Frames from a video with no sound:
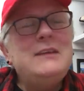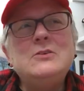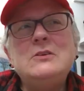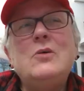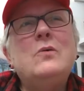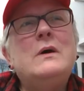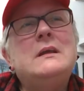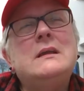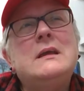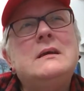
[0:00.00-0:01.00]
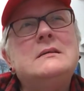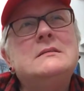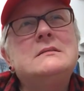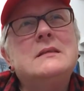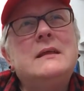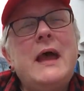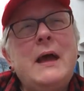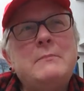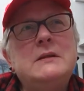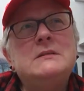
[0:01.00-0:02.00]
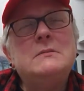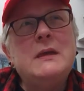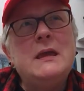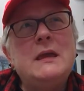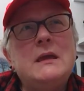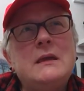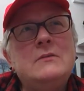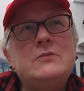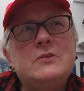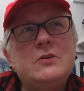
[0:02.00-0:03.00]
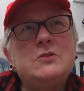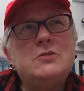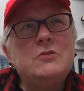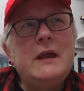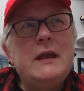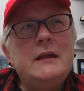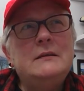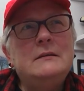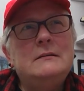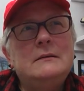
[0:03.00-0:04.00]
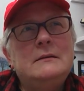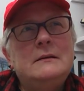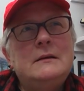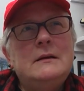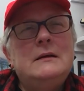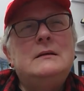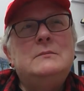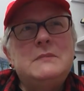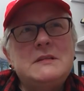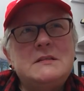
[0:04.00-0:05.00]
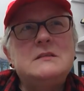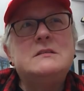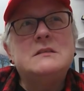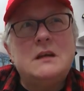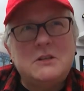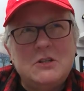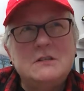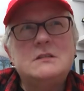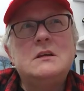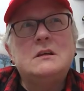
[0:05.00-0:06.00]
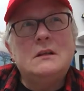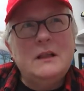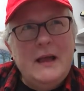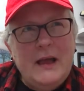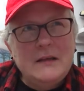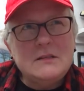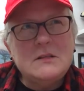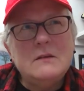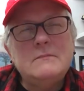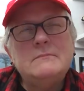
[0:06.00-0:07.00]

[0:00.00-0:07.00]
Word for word: I don't know what it is that happened to me in third grade in Mrs. Such's class.